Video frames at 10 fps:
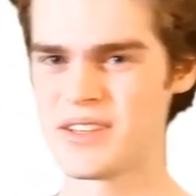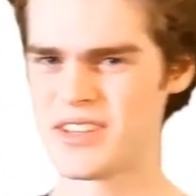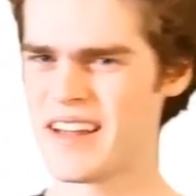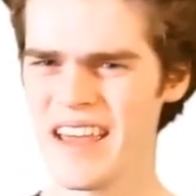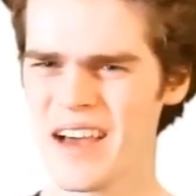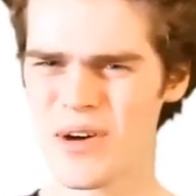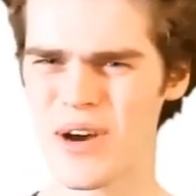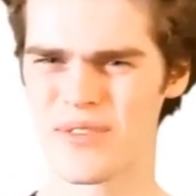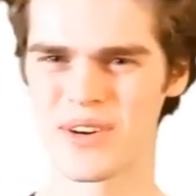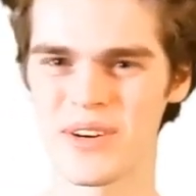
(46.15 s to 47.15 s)
Today,
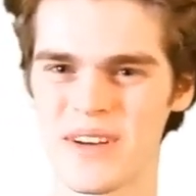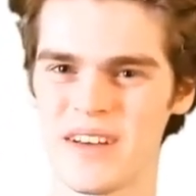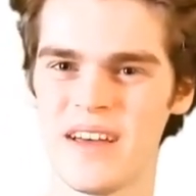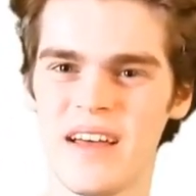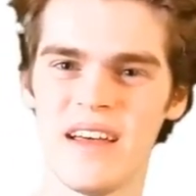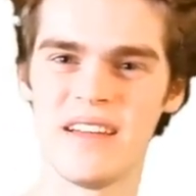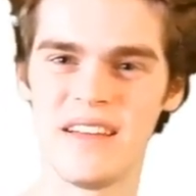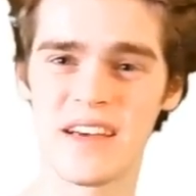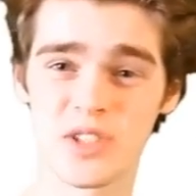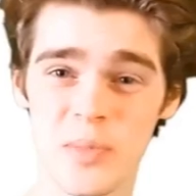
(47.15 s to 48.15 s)
however,
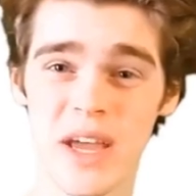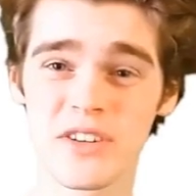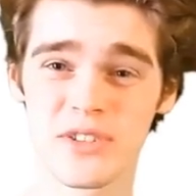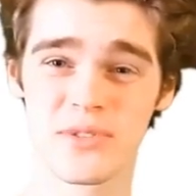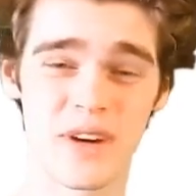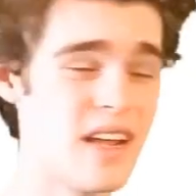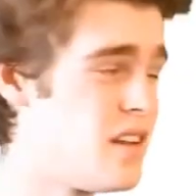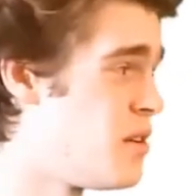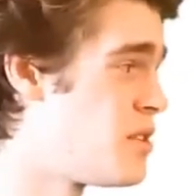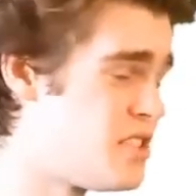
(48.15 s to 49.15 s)
the expansion
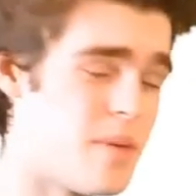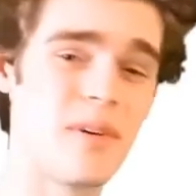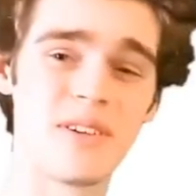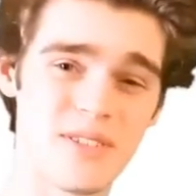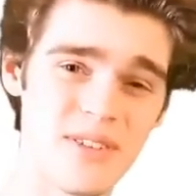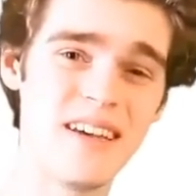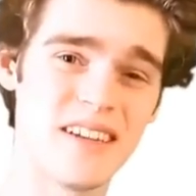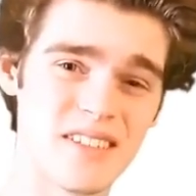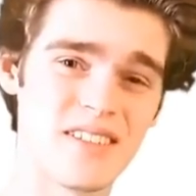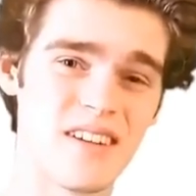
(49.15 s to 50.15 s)
rate looks similar to
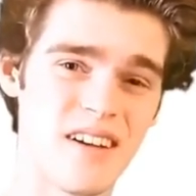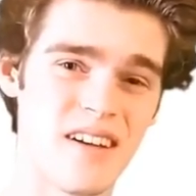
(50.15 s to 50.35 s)
this.